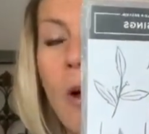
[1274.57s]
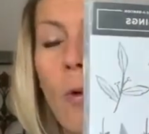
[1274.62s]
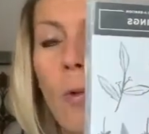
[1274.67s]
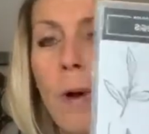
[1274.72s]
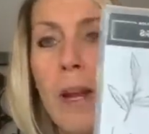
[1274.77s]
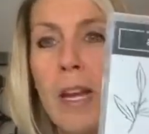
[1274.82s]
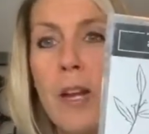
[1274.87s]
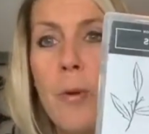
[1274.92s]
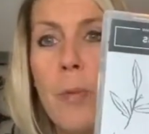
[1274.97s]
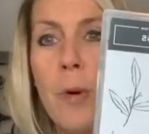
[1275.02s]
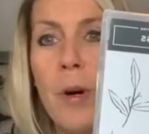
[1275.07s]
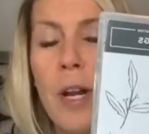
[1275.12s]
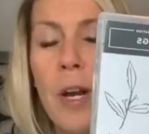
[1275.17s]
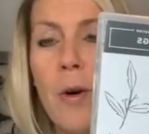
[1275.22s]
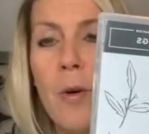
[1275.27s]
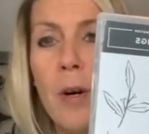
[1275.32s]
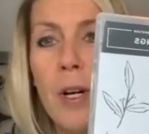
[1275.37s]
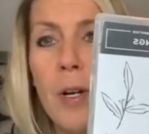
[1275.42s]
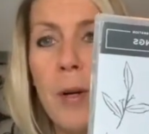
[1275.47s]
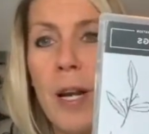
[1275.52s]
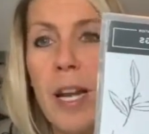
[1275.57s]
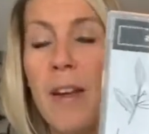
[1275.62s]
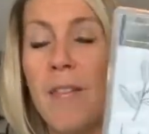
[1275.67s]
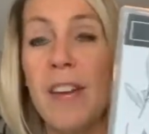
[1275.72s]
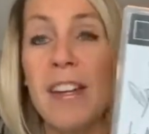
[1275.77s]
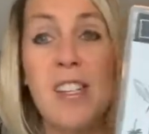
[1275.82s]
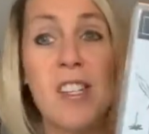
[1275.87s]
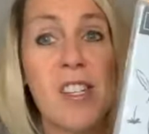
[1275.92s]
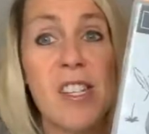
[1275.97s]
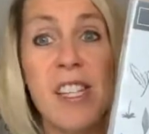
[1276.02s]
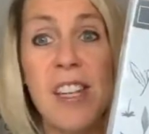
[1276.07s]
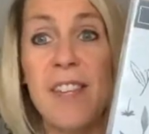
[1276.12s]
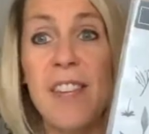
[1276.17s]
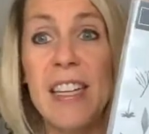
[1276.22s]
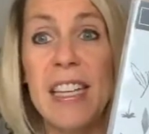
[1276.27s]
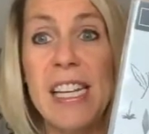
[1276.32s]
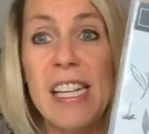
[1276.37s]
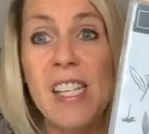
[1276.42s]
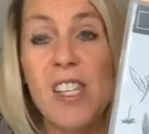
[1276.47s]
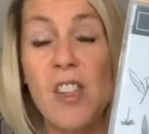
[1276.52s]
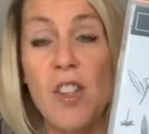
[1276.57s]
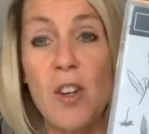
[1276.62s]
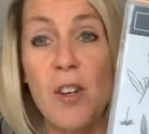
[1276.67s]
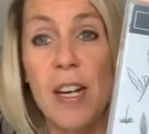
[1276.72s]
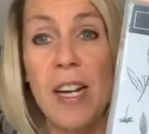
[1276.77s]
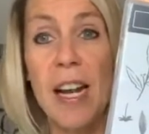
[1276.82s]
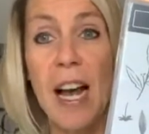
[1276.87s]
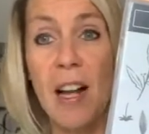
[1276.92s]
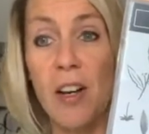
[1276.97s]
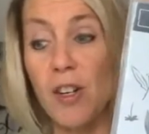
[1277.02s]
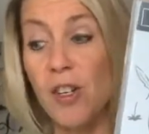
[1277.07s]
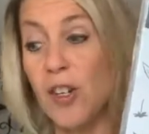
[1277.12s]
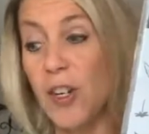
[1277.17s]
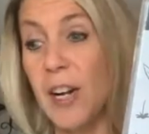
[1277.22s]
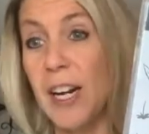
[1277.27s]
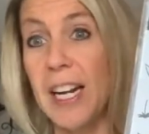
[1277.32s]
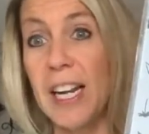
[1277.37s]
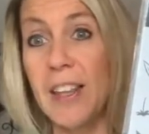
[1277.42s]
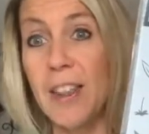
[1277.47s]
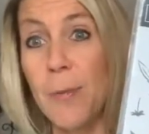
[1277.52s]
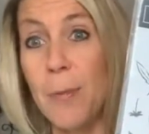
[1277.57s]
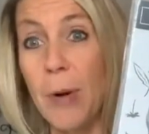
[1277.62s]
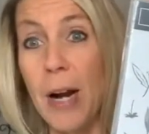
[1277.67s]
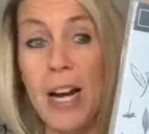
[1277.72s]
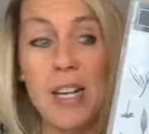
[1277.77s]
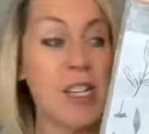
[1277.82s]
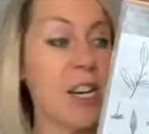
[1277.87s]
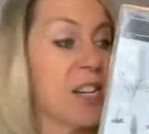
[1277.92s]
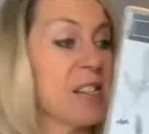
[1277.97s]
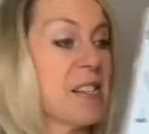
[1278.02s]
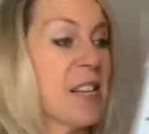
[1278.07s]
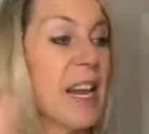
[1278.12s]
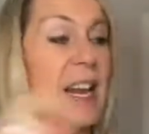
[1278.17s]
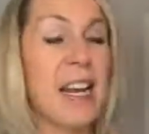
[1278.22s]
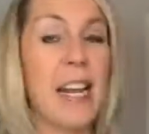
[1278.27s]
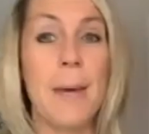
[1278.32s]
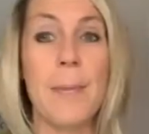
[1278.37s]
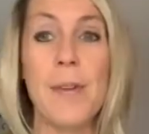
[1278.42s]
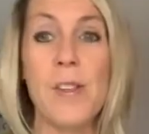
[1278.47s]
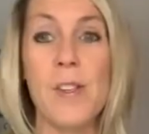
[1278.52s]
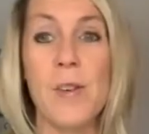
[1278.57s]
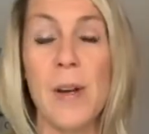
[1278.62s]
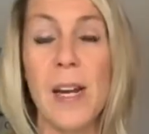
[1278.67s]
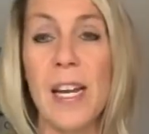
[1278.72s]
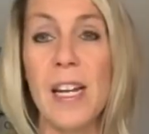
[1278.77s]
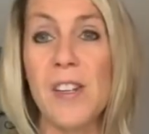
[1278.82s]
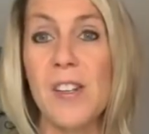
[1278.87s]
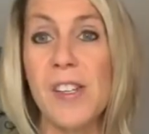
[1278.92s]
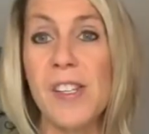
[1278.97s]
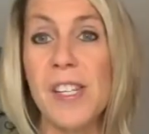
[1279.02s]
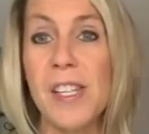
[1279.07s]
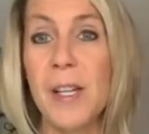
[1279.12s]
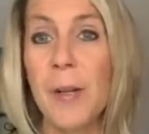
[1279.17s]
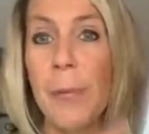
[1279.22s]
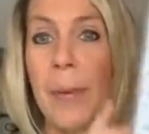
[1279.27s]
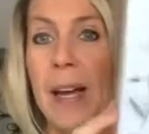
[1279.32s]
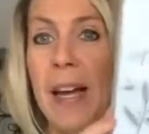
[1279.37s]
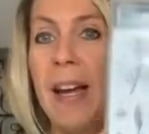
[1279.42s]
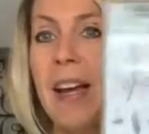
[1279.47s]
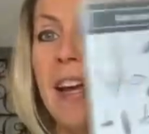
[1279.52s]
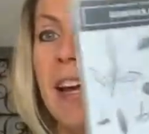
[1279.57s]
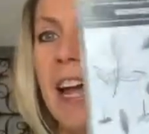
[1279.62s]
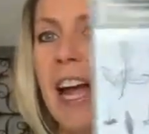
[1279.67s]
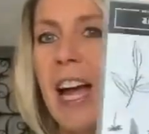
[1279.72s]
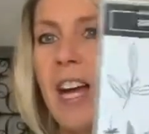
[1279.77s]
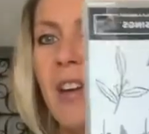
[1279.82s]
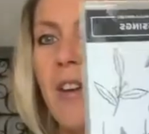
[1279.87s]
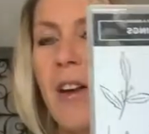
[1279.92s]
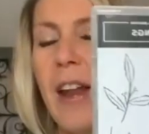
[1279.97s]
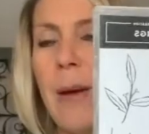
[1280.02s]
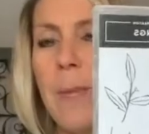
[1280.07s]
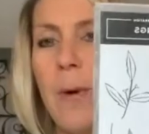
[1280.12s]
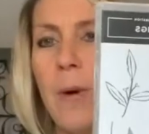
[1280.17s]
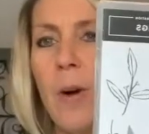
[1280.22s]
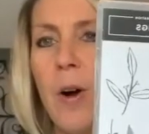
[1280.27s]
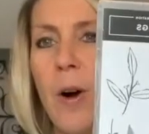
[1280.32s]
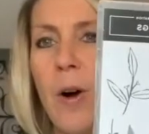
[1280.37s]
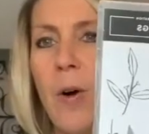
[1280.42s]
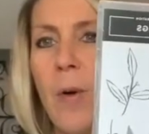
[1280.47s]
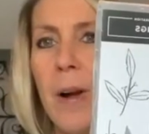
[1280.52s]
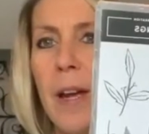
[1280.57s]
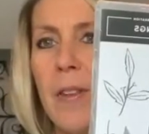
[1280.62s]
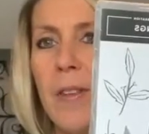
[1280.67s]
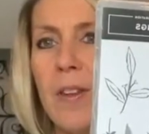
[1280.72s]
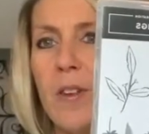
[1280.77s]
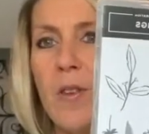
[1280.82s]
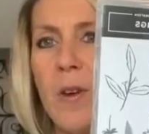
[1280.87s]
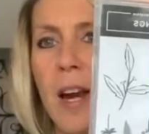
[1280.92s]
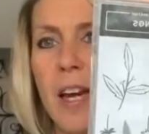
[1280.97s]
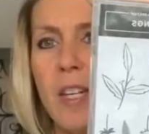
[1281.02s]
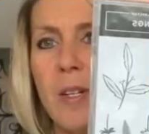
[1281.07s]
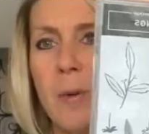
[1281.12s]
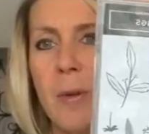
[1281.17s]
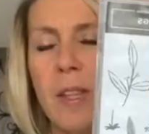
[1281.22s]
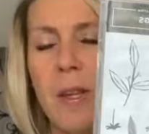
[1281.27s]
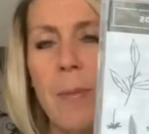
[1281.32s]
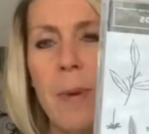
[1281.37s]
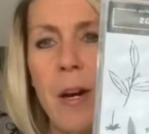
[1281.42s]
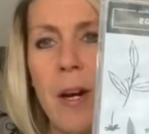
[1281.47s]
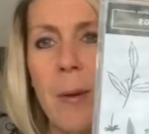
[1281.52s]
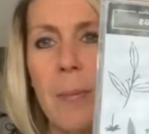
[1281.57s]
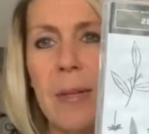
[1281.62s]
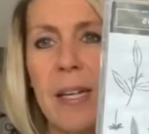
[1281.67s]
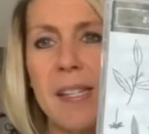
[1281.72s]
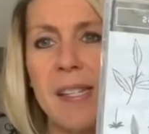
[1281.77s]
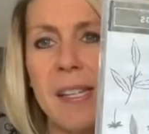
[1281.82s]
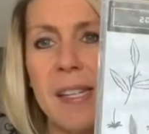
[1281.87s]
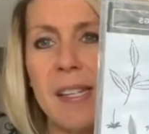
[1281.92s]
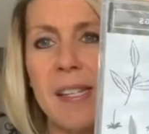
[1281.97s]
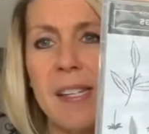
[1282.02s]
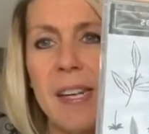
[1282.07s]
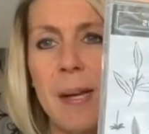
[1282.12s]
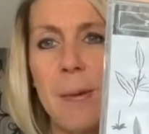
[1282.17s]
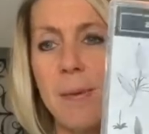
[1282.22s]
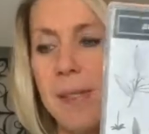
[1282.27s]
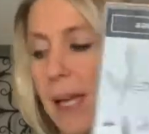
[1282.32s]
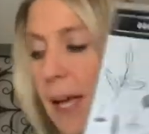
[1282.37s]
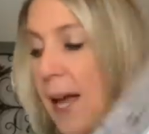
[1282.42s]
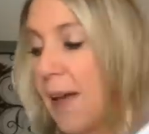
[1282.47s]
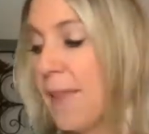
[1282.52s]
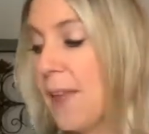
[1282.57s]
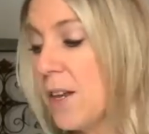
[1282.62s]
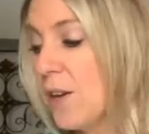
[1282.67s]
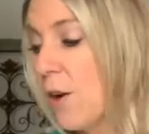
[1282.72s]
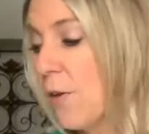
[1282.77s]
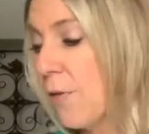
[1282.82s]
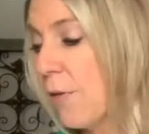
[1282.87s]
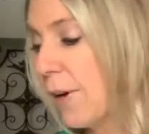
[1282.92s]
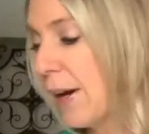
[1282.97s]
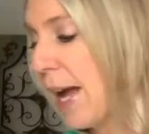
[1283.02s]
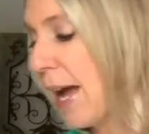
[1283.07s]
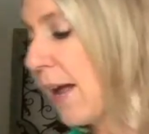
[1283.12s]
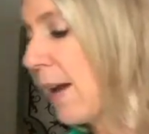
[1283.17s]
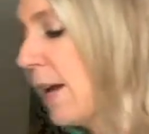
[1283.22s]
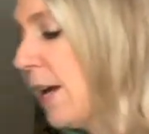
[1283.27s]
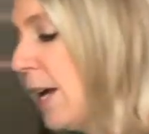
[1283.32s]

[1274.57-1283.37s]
when you put an order in of it, just of at least thirty dollars. You're gonna get the projects that I demonstrate in just a little bit, and your name will go in the drawing to win the Berry Blessing Stamp Set. And then don't forget,